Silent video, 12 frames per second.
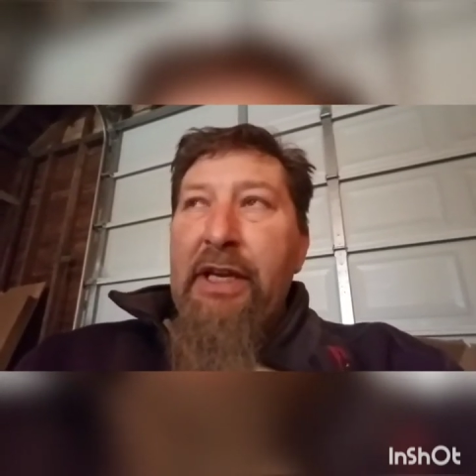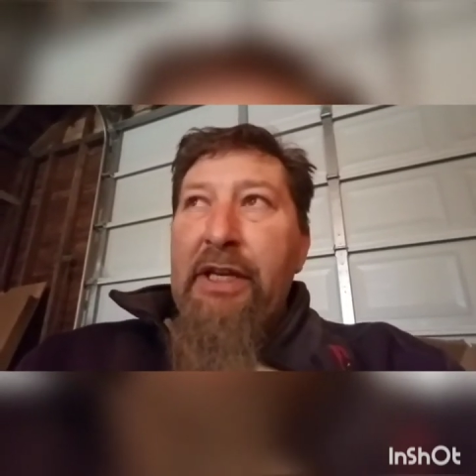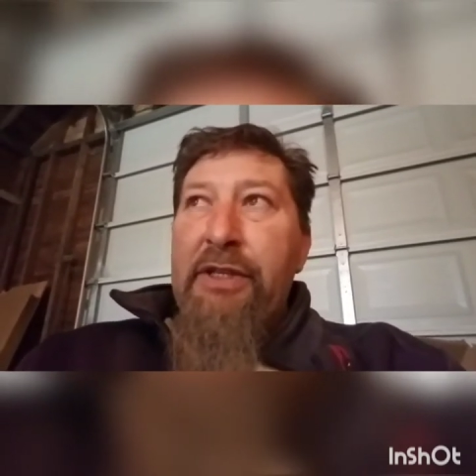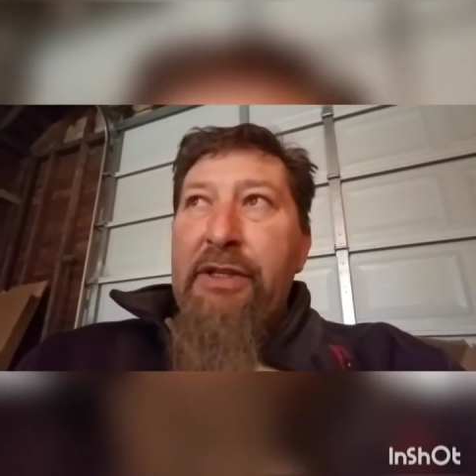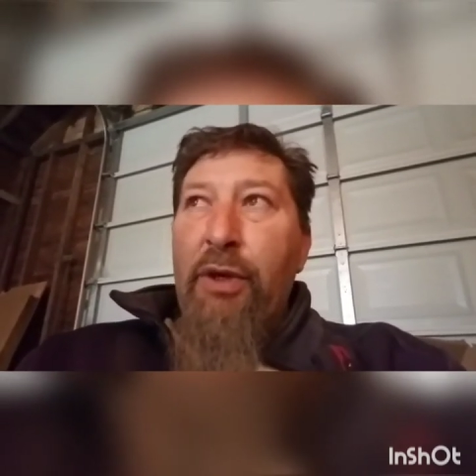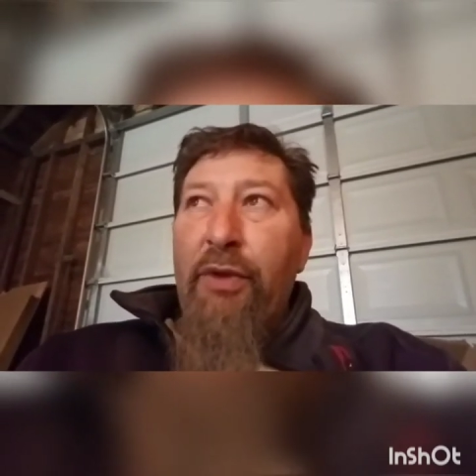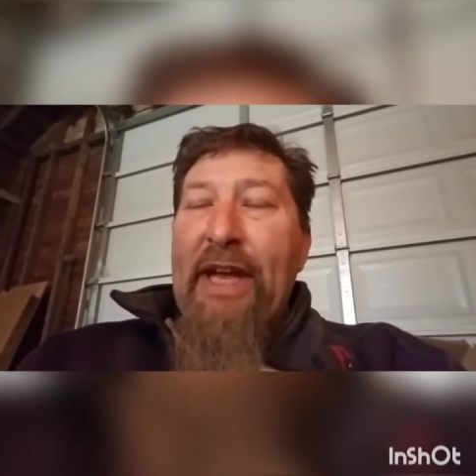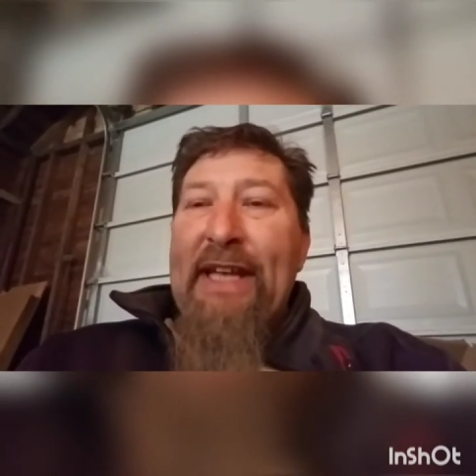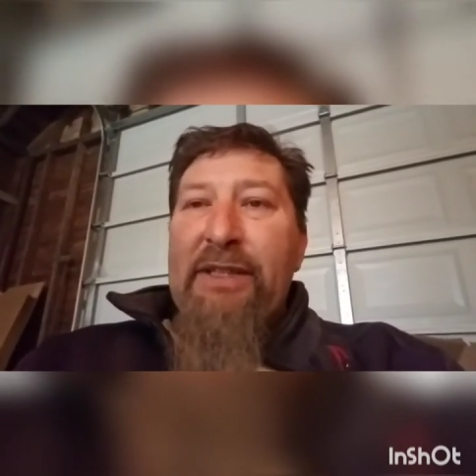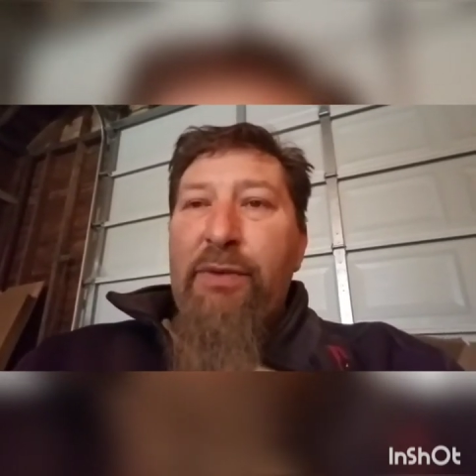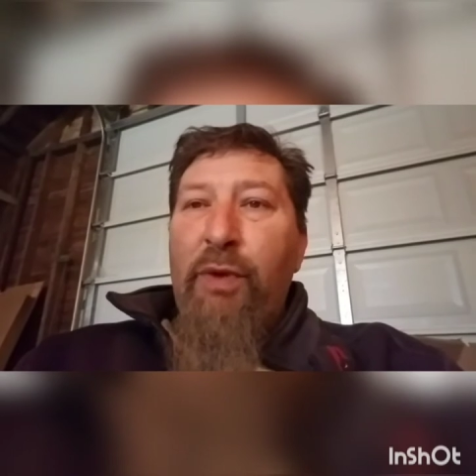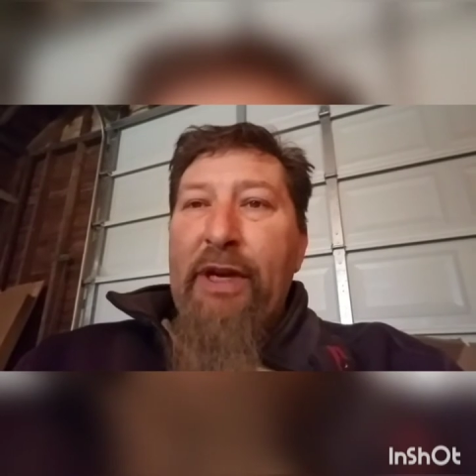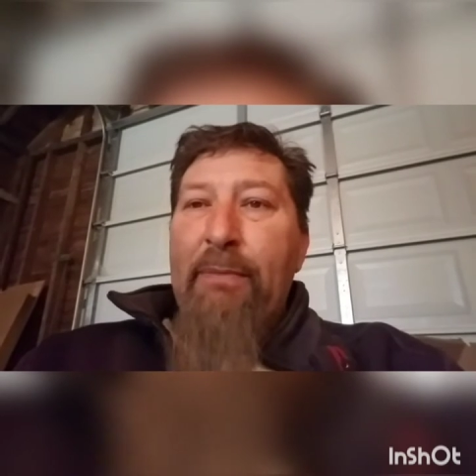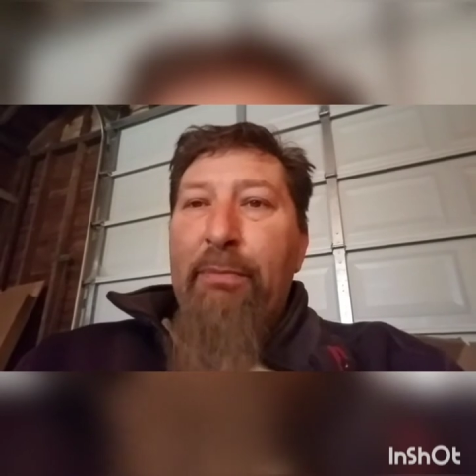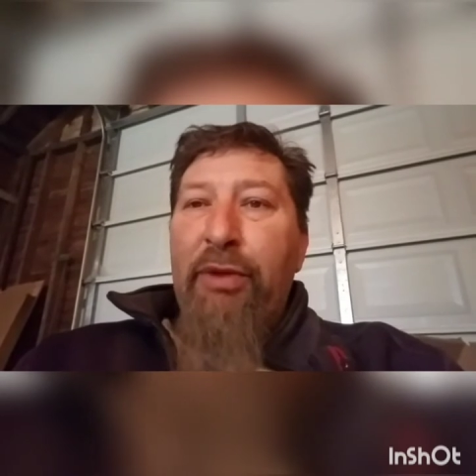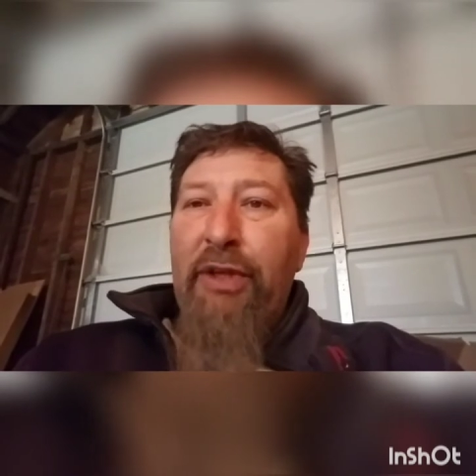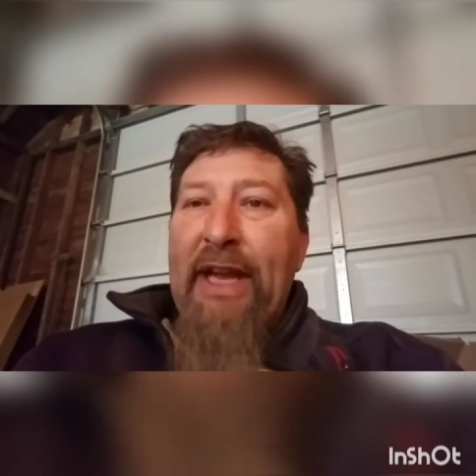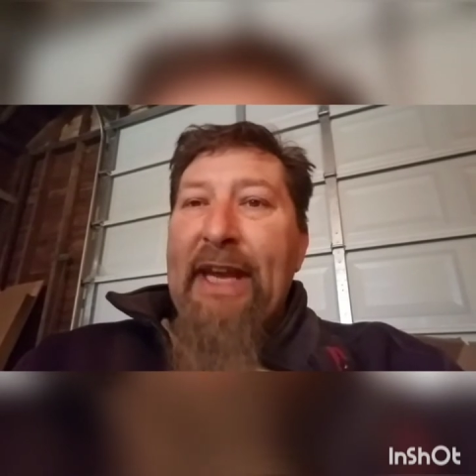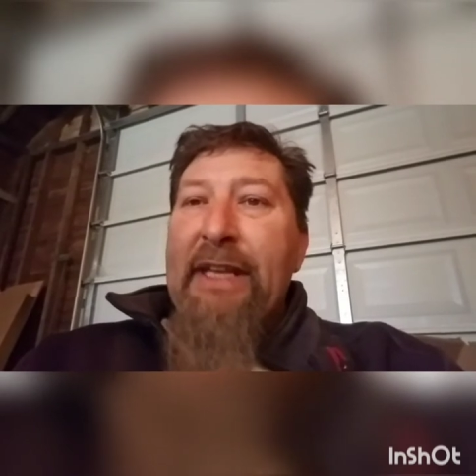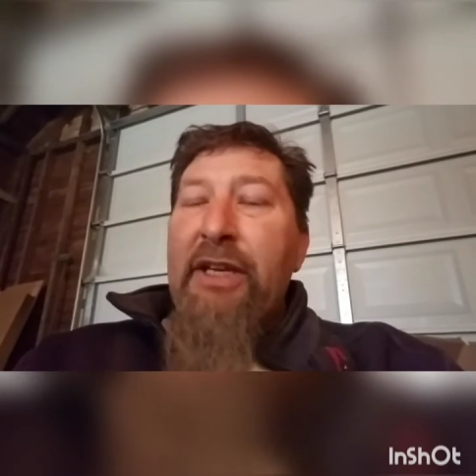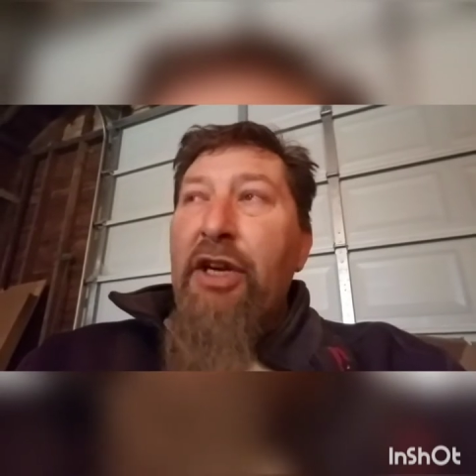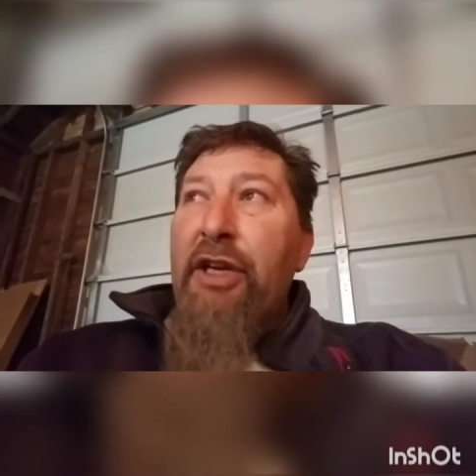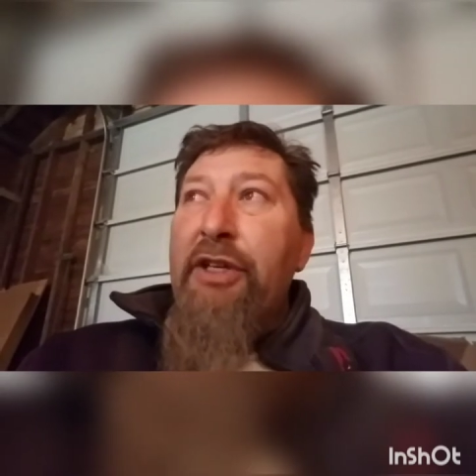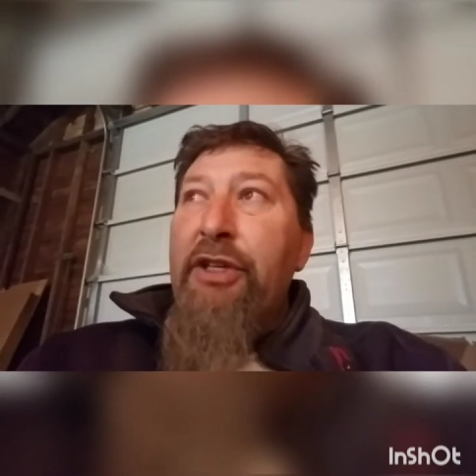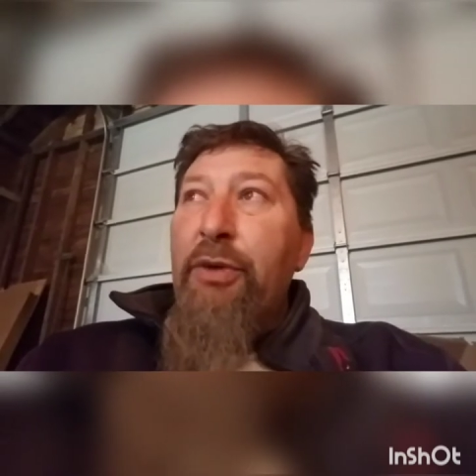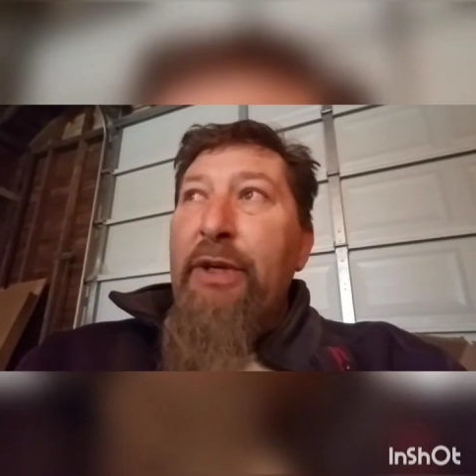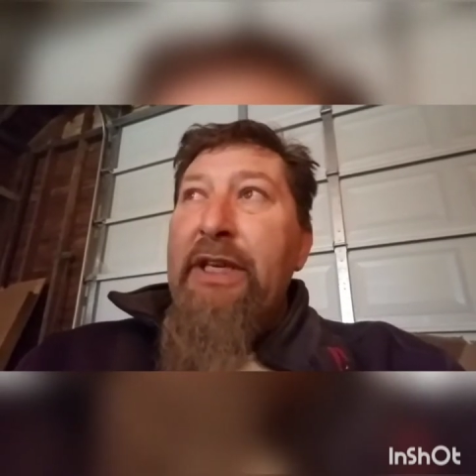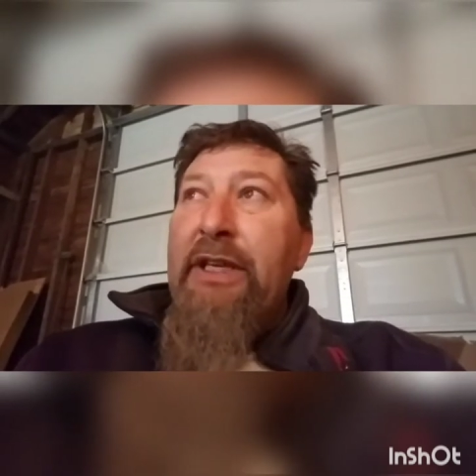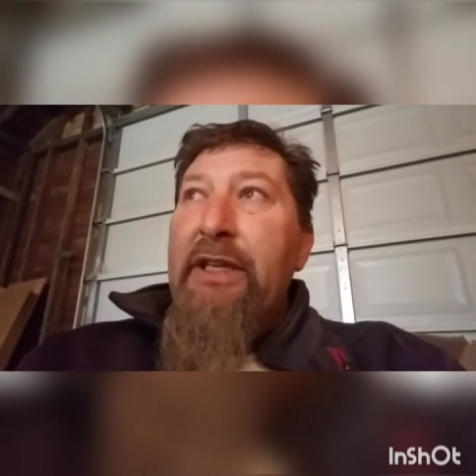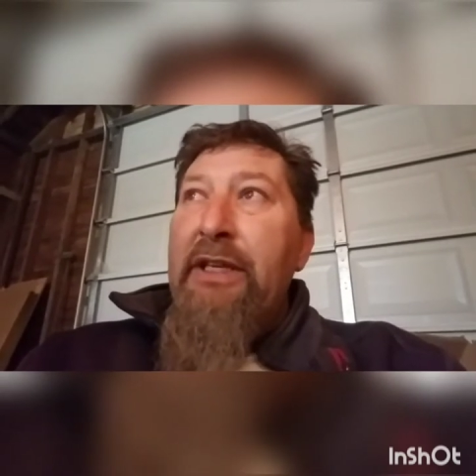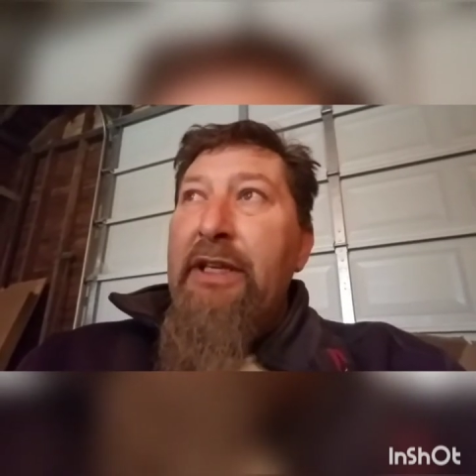So that's what I'm planning on doing